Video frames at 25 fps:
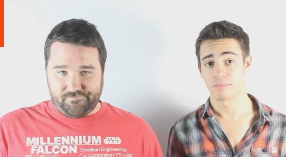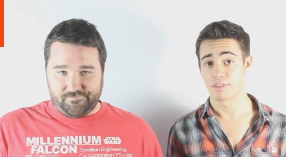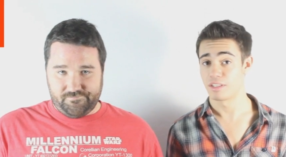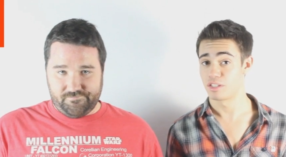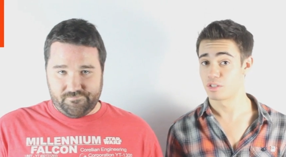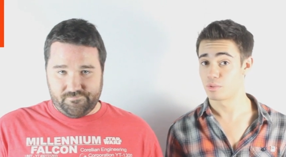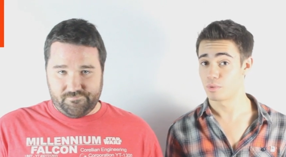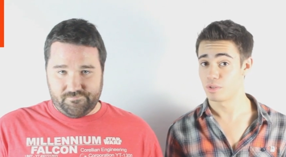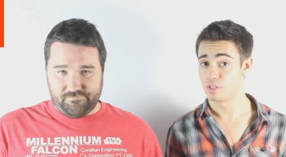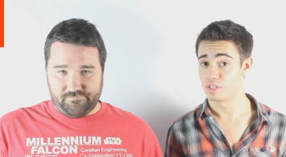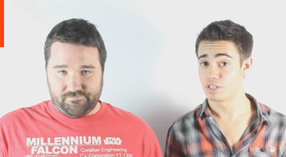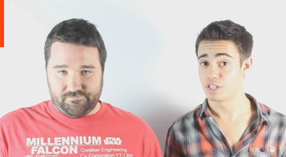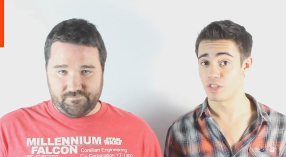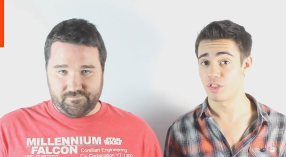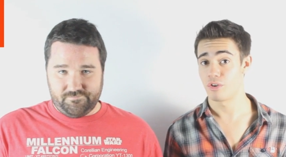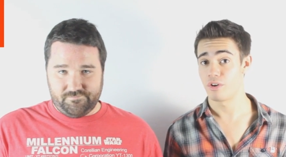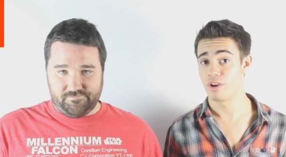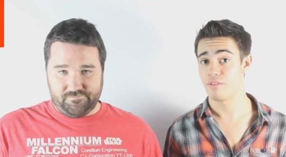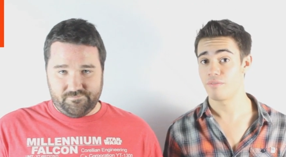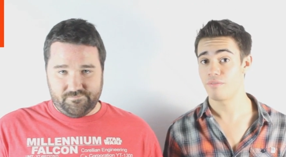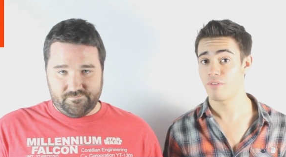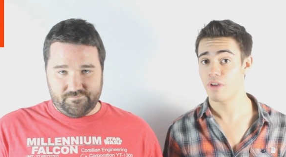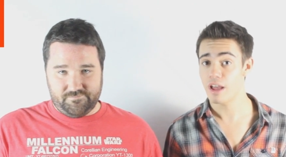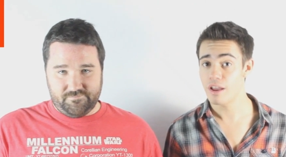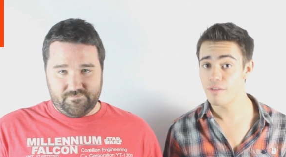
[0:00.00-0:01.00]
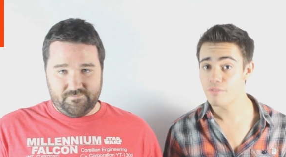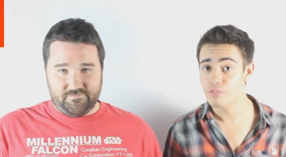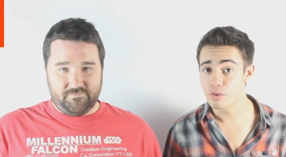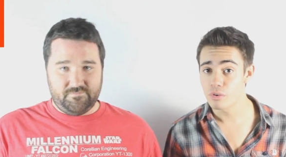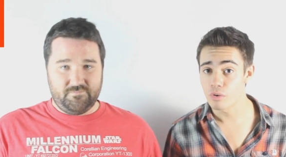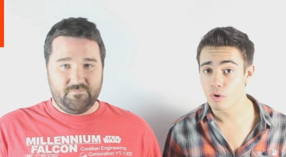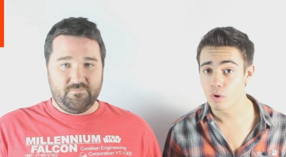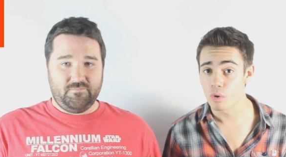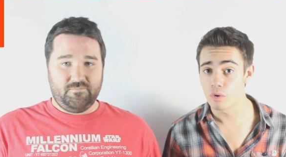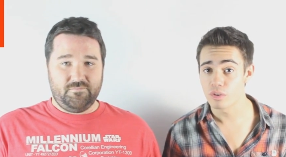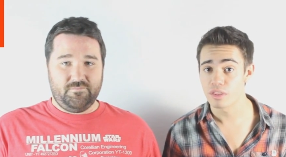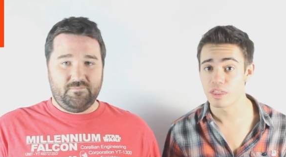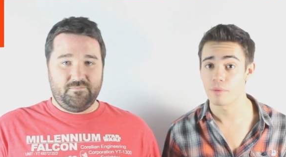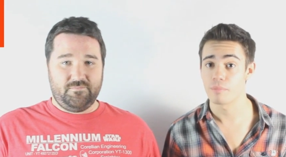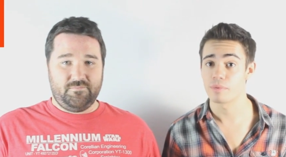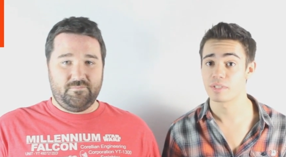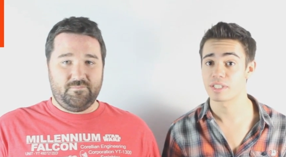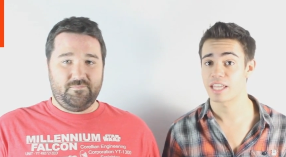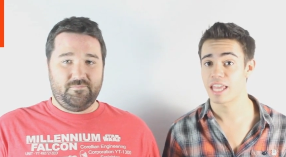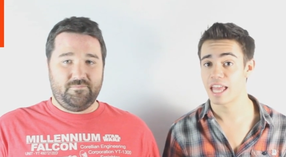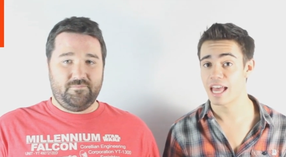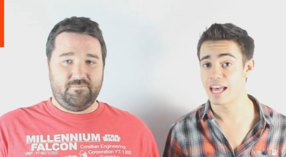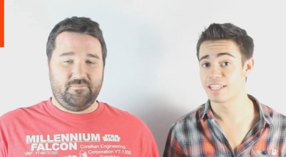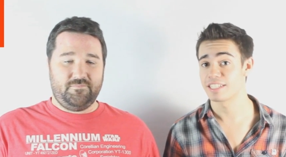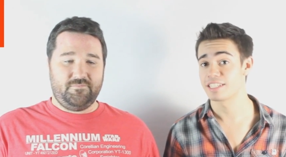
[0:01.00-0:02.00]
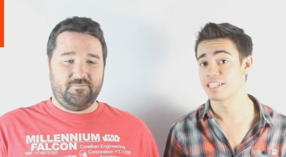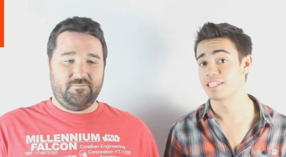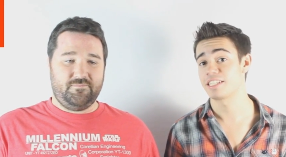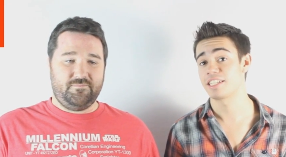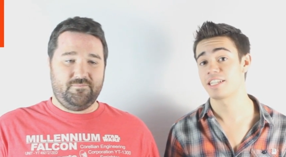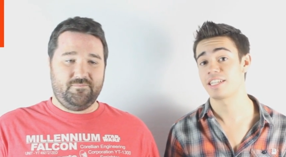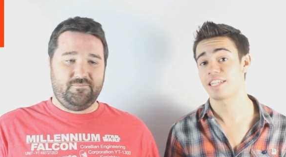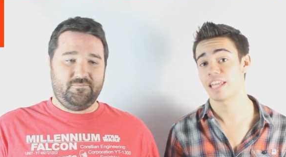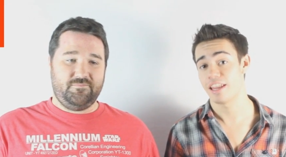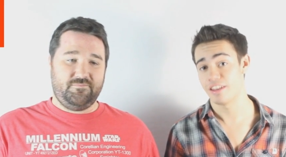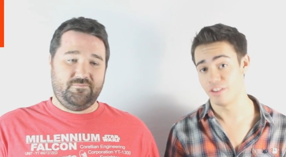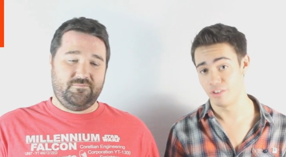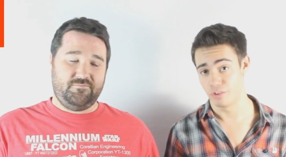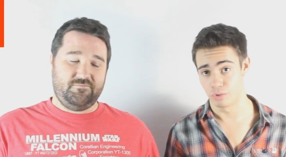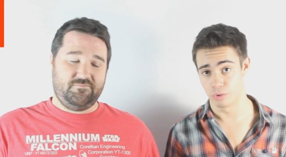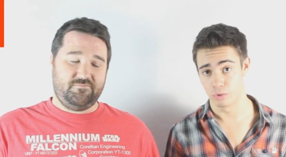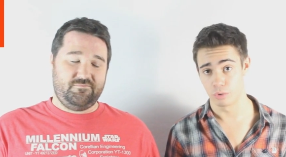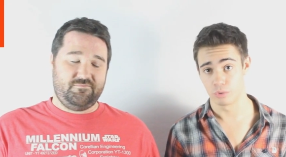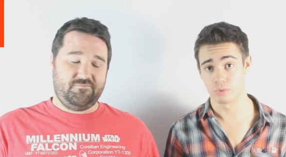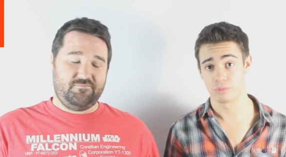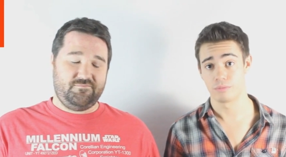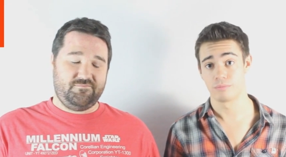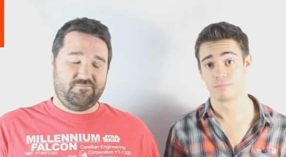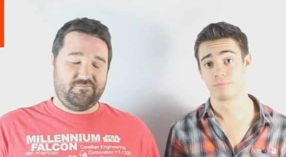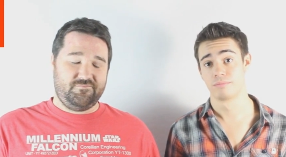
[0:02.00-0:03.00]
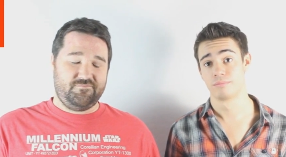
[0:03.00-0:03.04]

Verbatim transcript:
Speaker 1: as well as the 35 year old that was cast as a 10 year old.